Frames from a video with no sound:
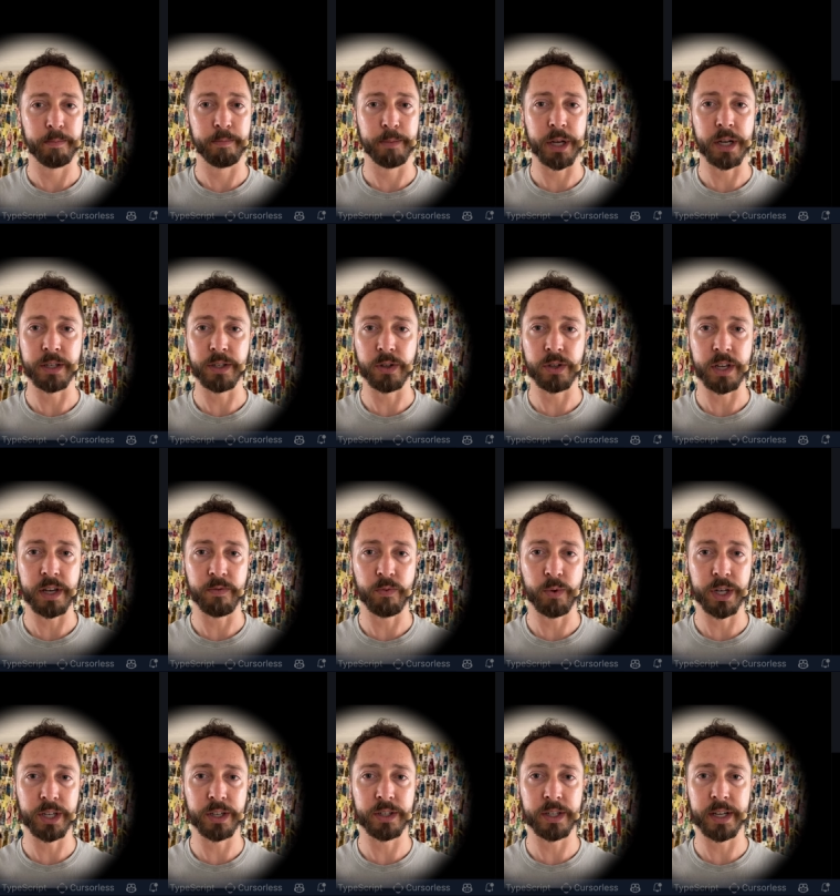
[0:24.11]
Because you see, if
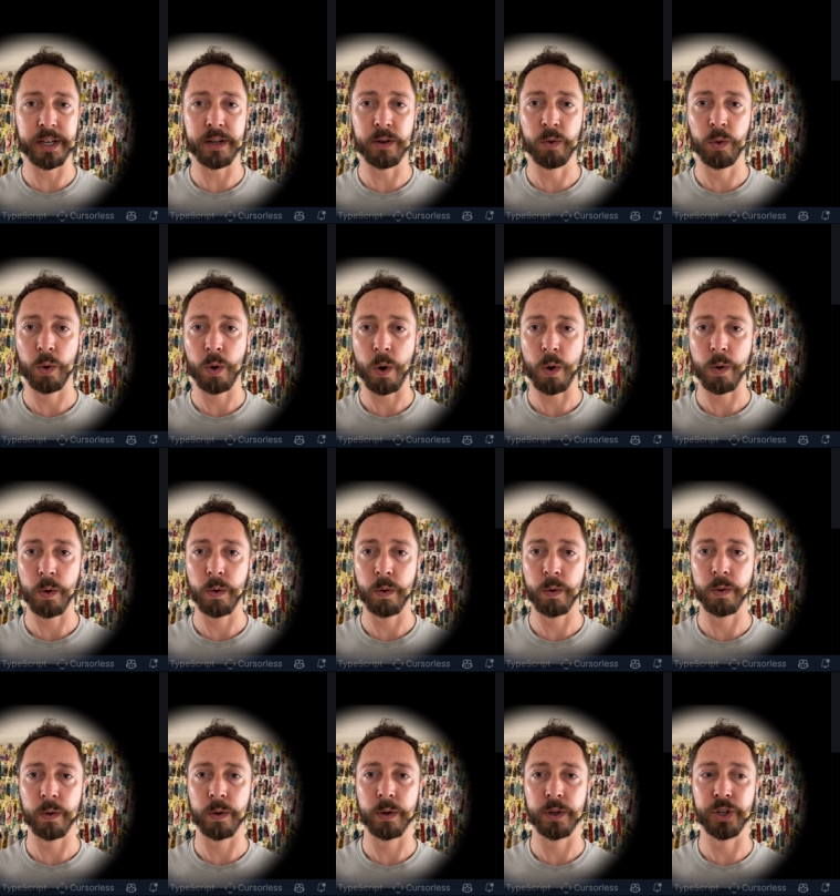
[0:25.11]
we just did
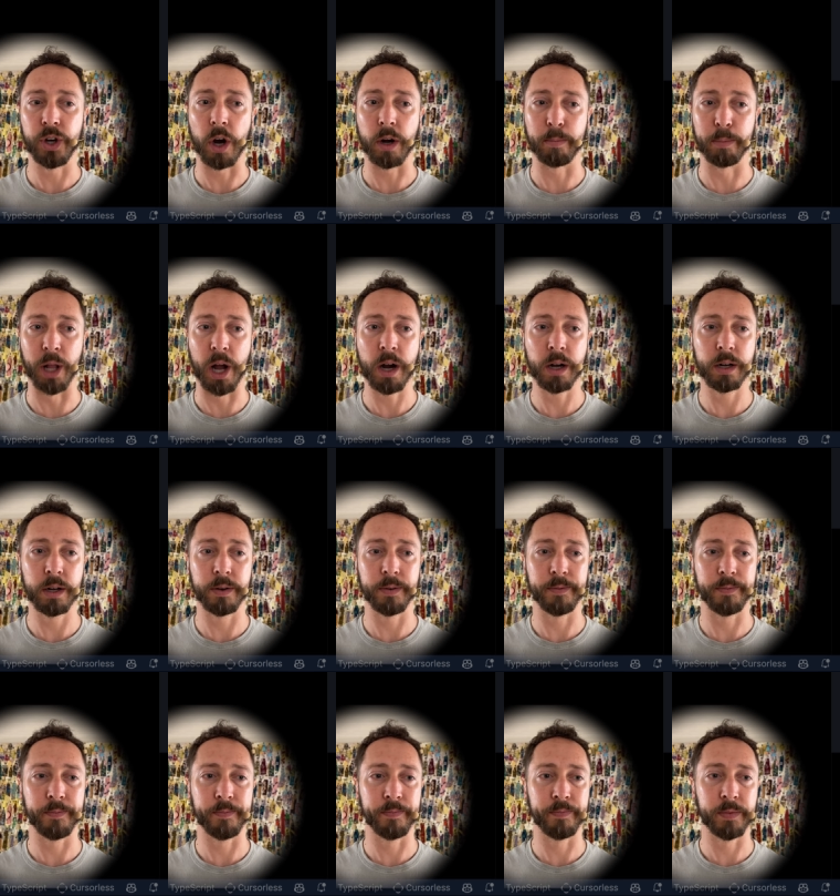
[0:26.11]
chuck block,
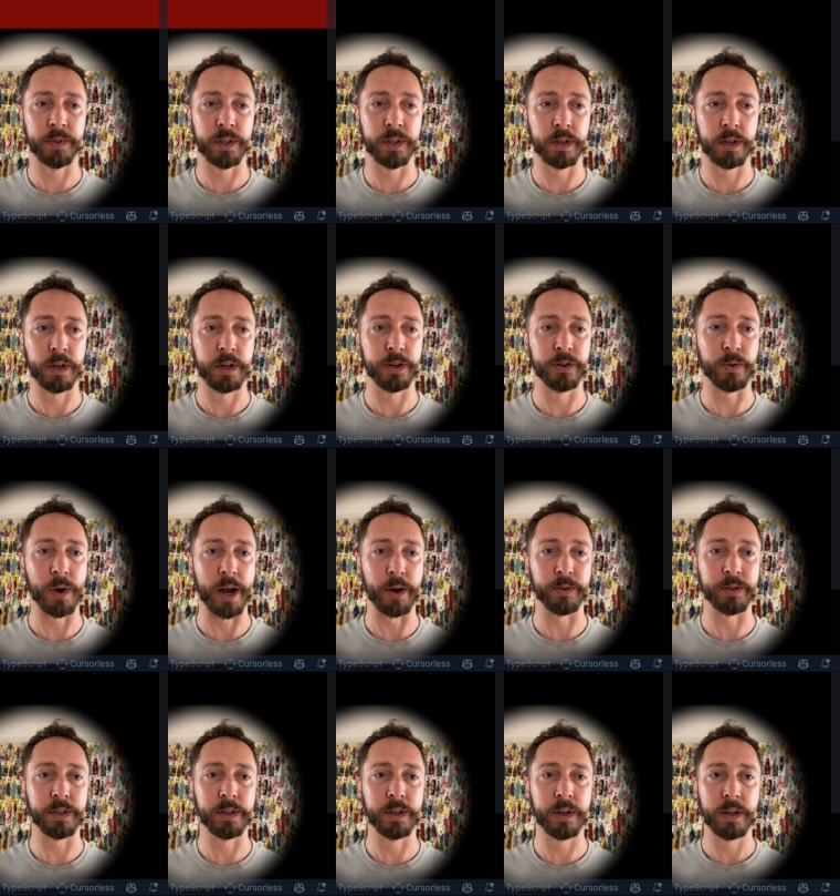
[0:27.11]

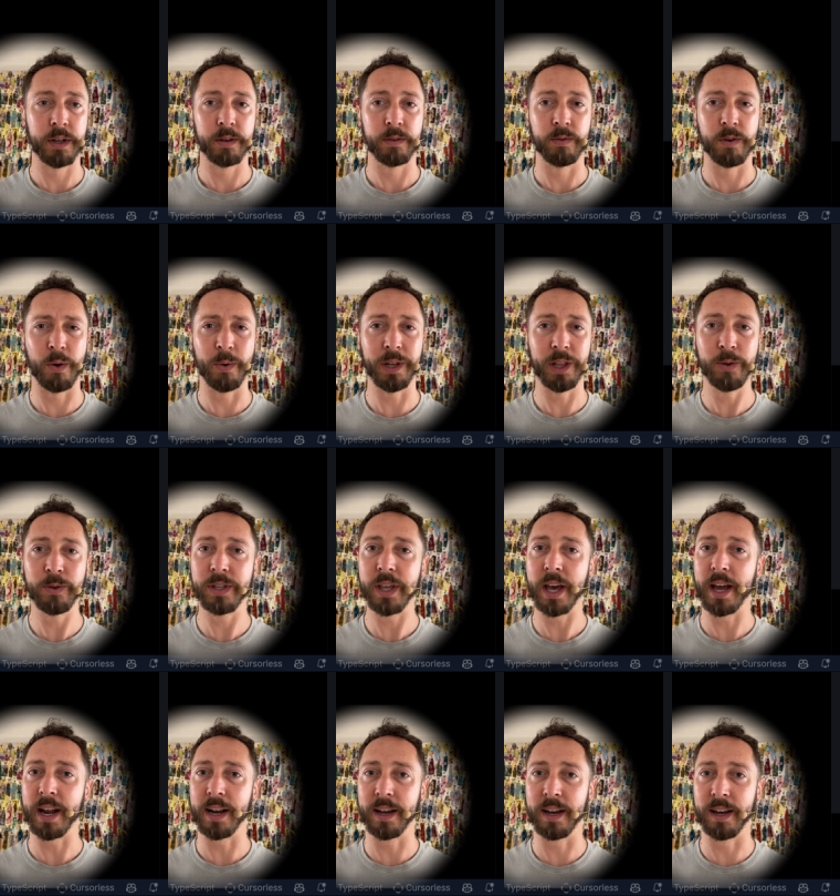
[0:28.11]
drowse, well, we lose
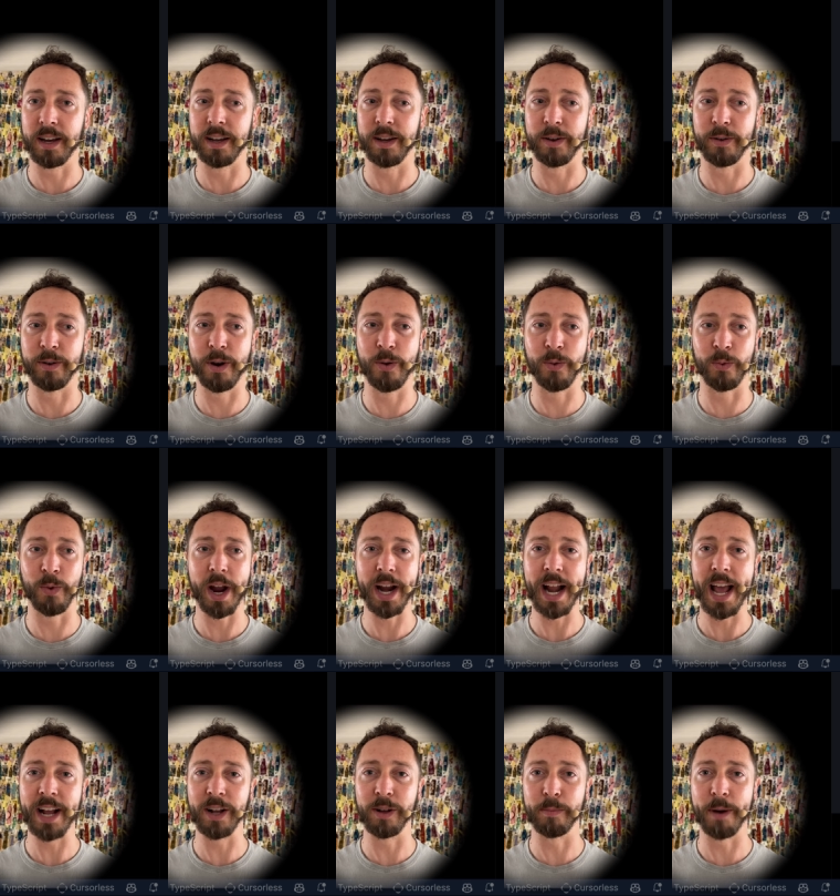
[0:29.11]
that
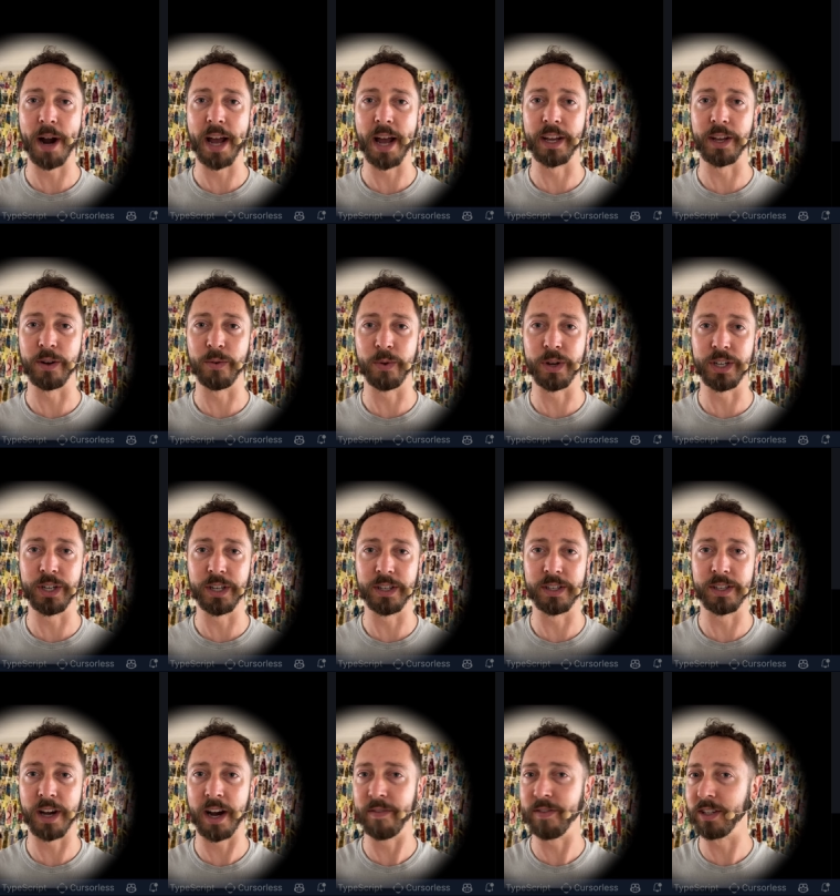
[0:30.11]
right angle bracket, which
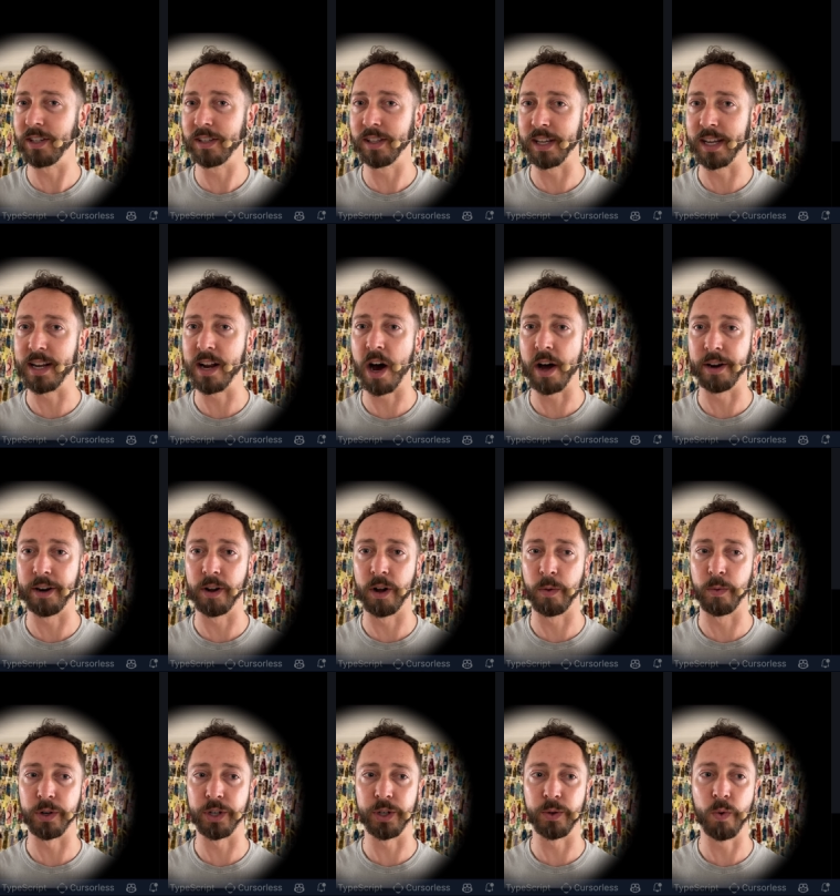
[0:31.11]
is obviously not at
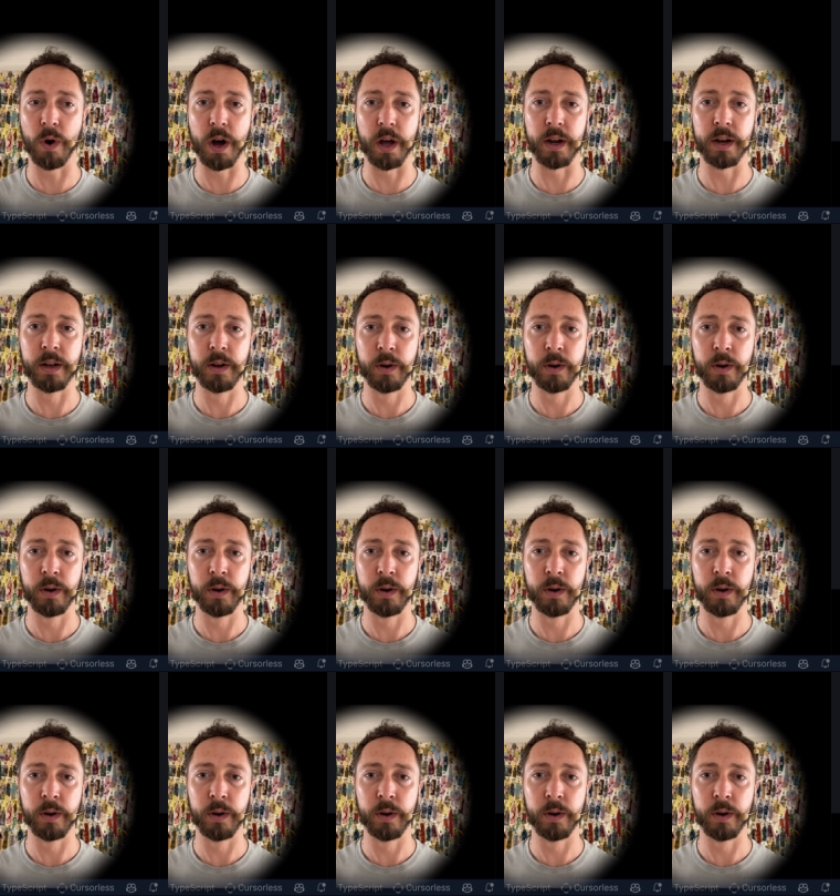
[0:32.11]
all what you want.